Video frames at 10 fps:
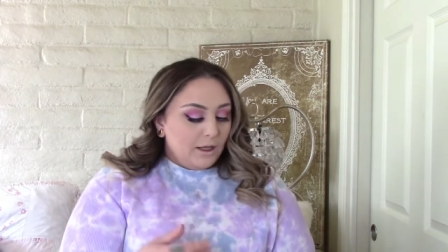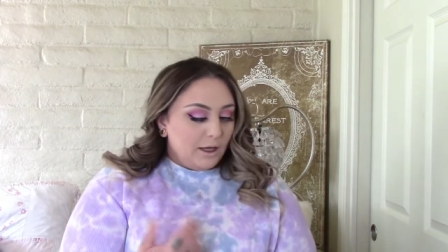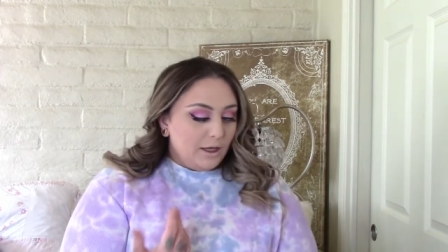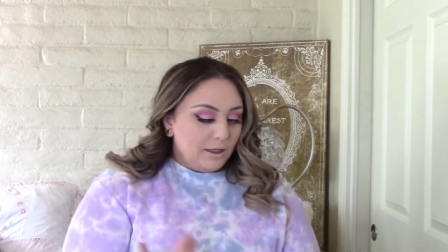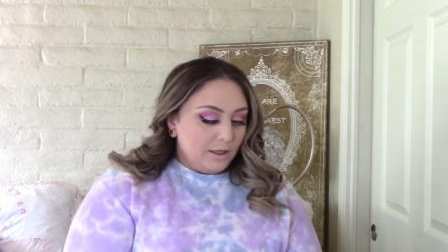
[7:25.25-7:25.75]

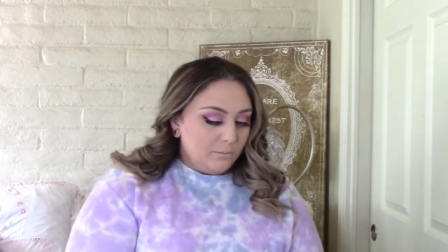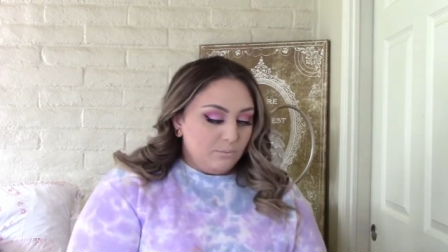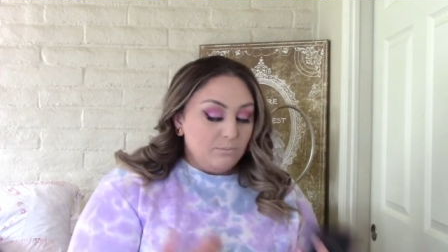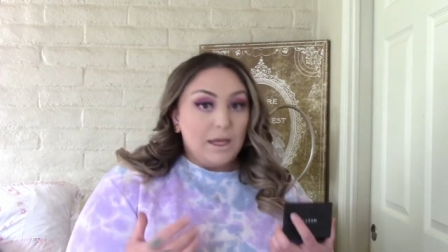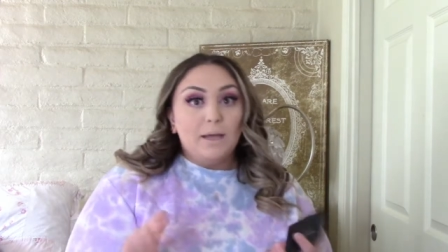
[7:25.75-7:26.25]
And
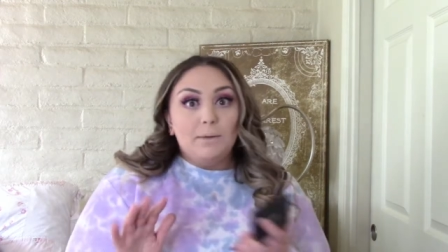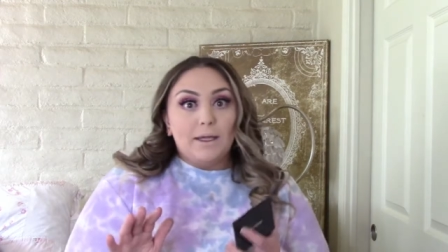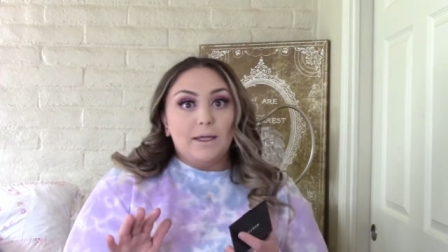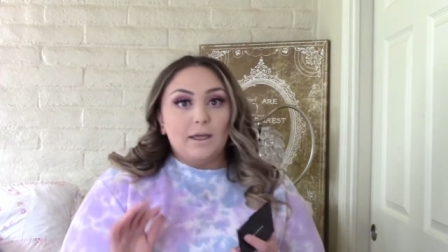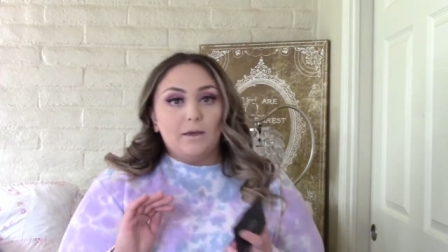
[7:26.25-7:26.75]
then
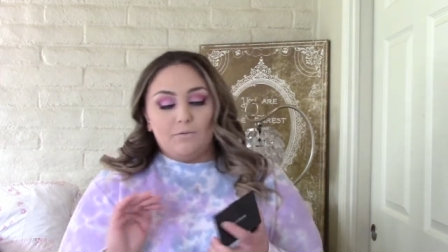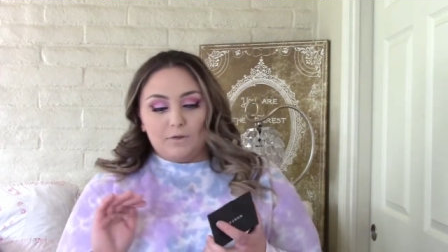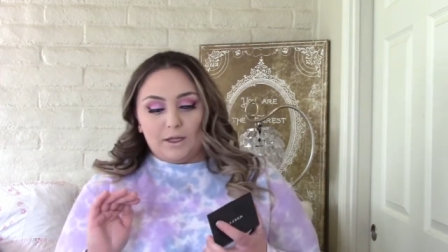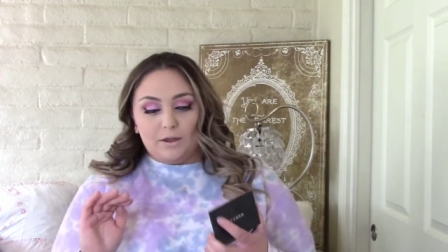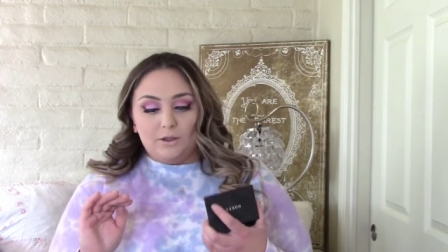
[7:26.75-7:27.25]
maybe if
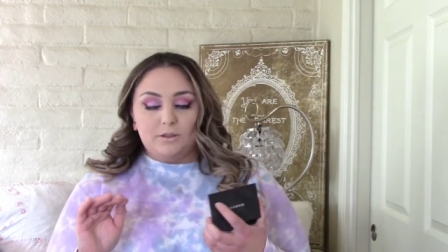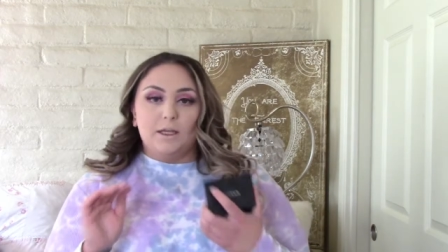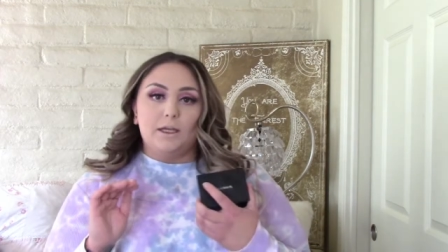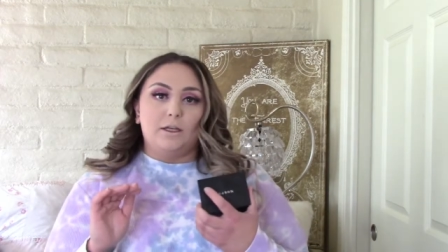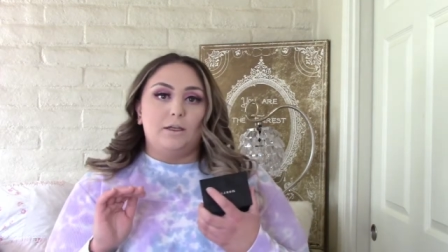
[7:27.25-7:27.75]
it looks
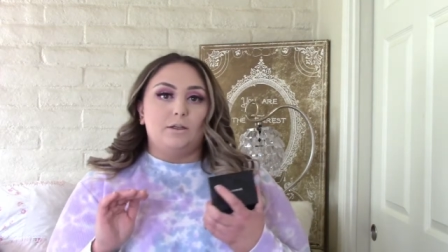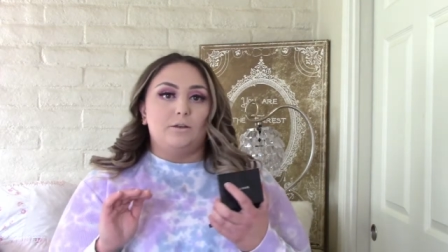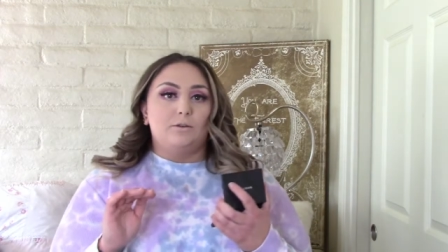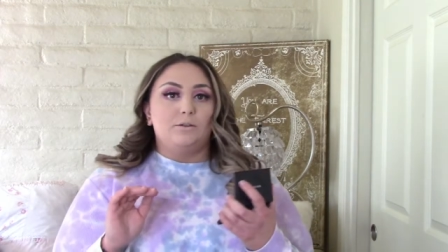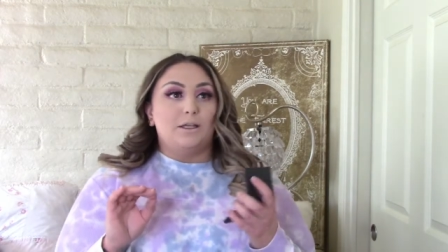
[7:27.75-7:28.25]
like it could
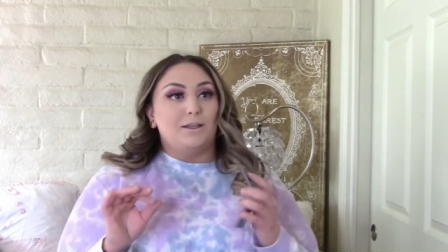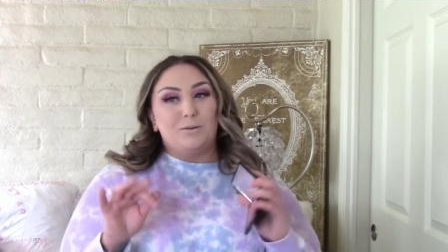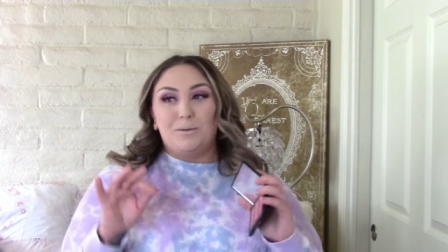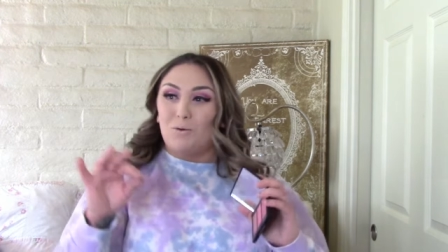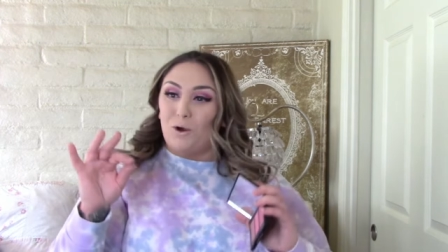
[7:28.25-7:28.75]
use a little
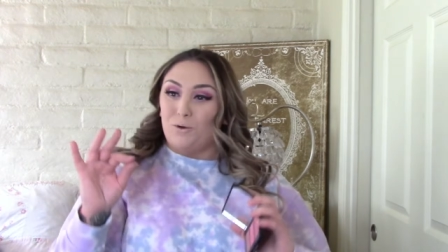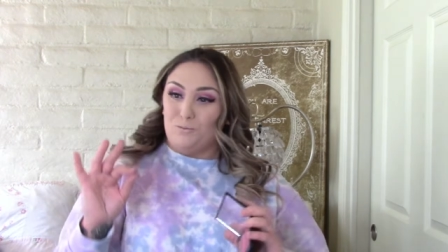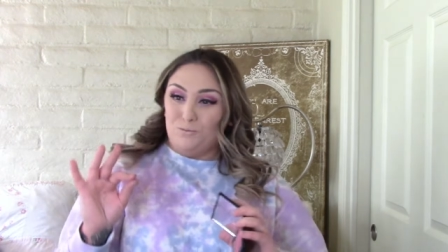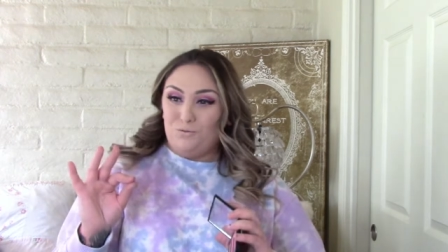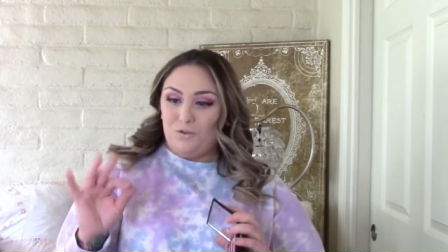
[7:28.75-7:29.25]
bit more
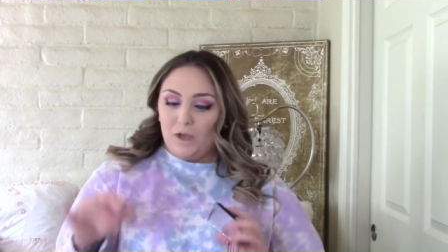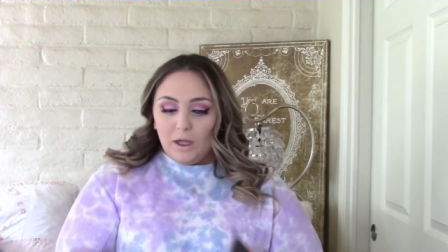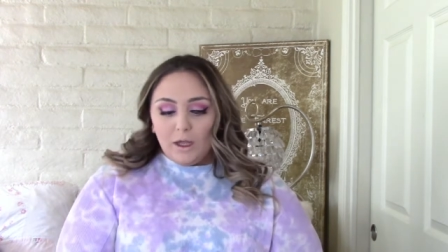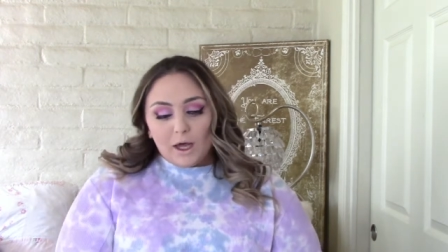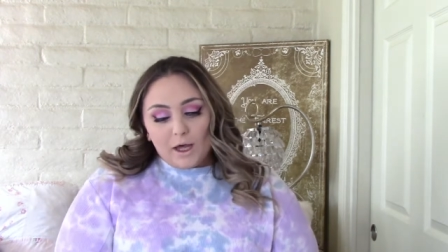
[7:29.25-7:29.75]

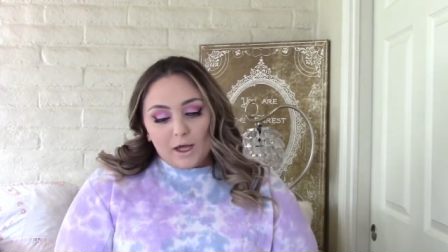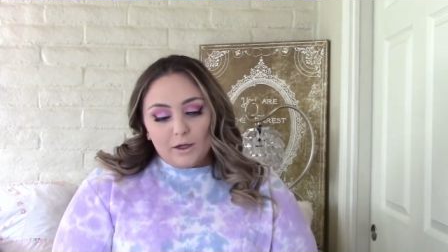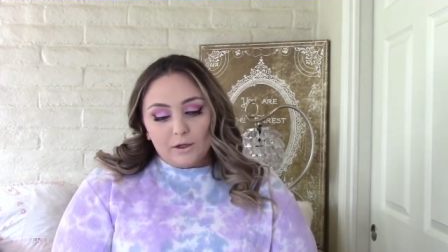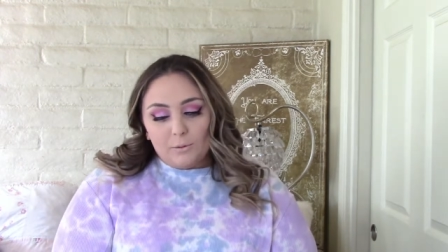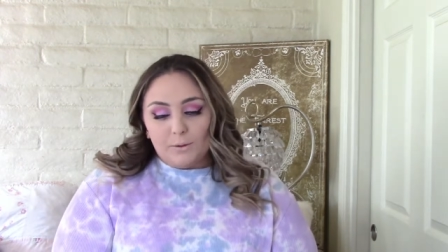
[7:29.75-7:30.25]

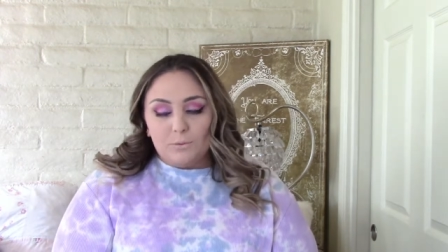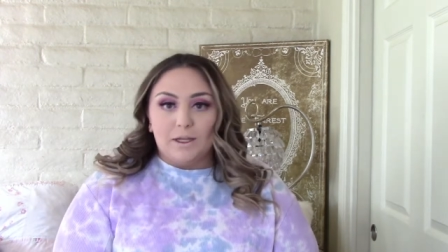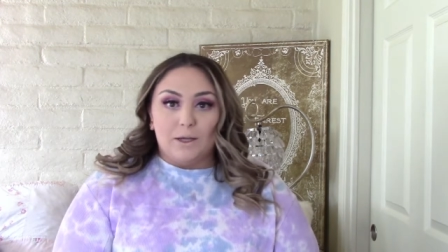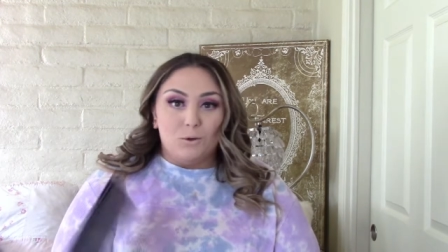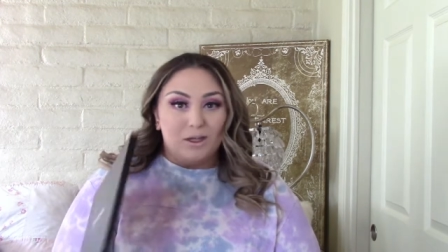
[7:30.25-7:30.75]
I'll go in with
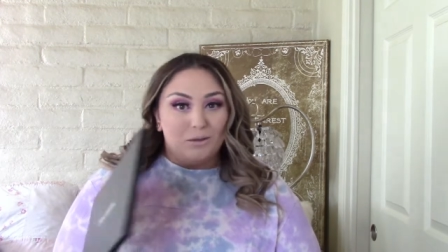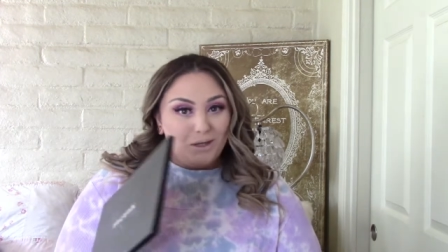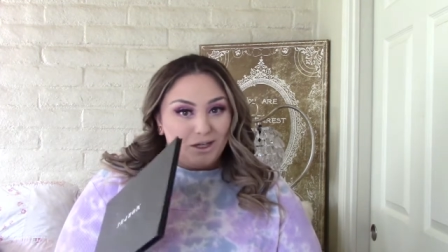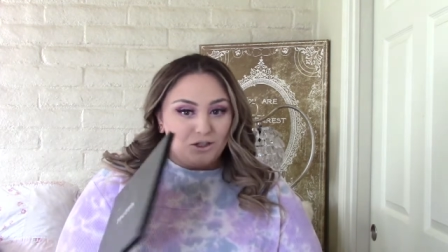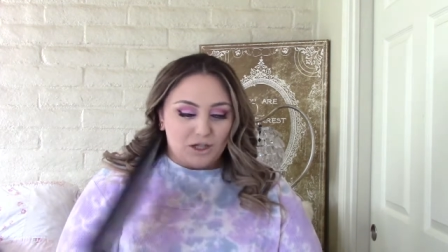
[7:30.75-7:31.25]
like one of the
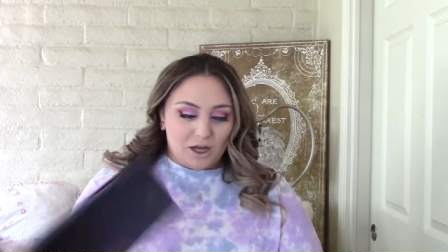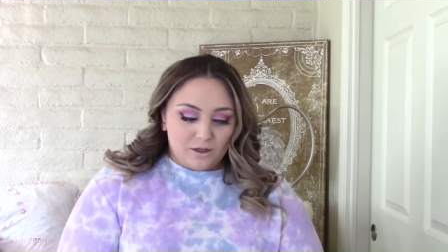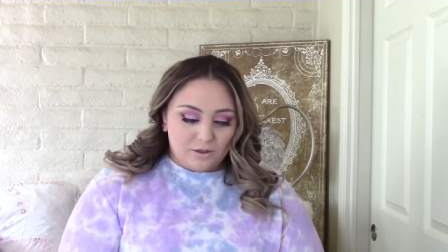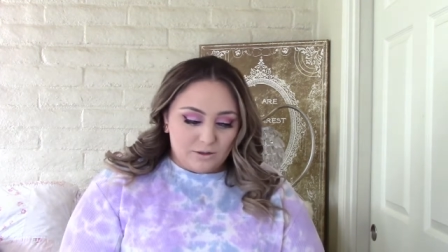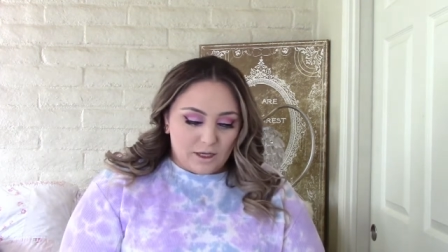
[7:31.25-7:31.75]
pink
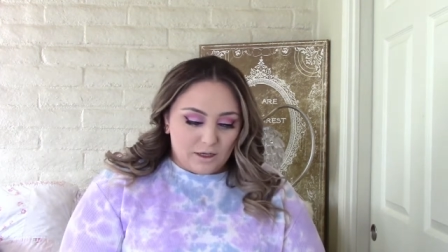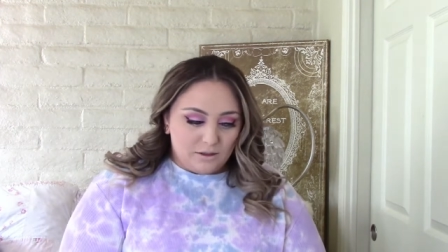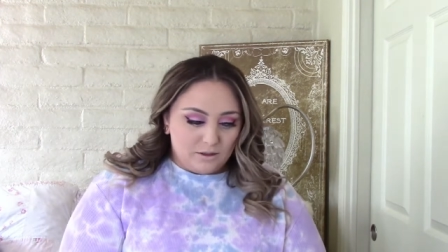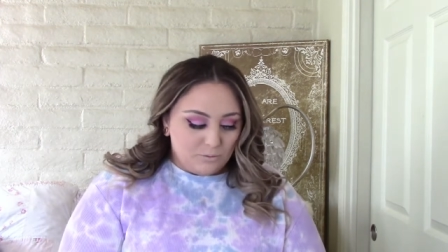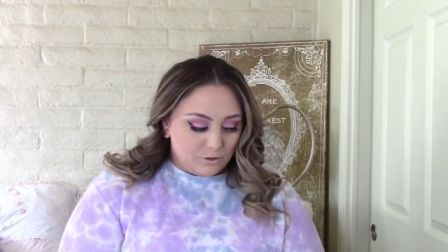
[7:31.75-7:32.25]
shadows out of
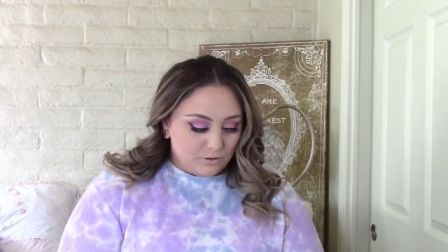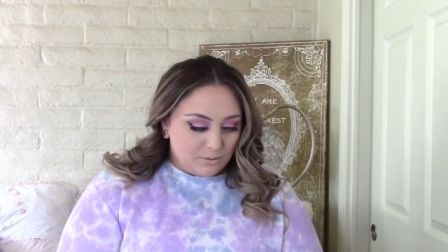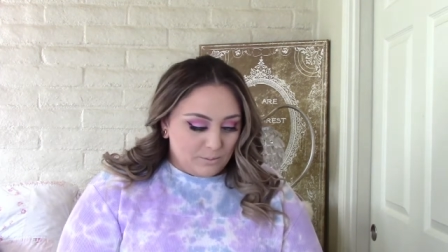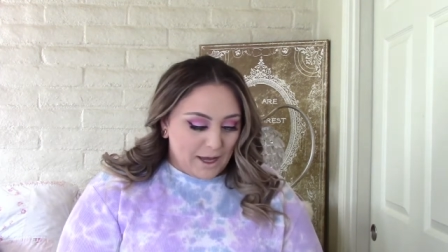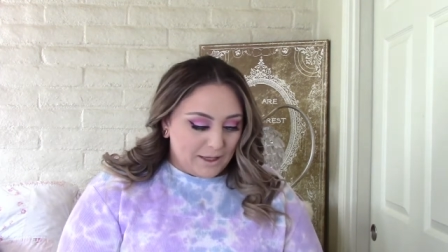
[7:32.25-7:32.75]
this Morphe
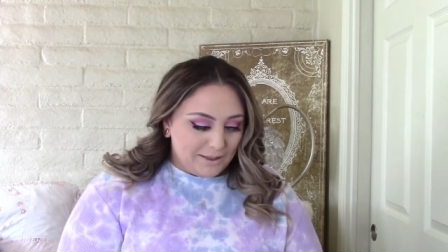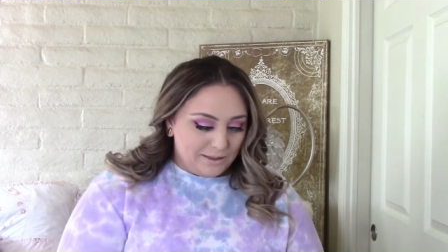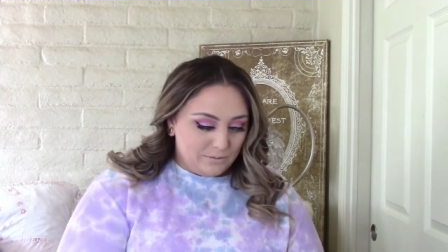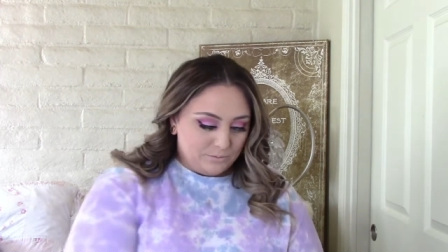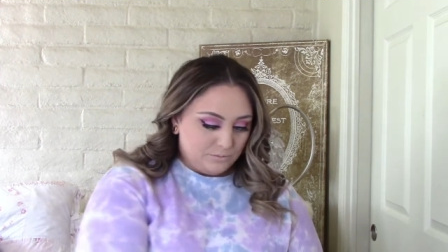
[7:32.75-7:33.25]
palette.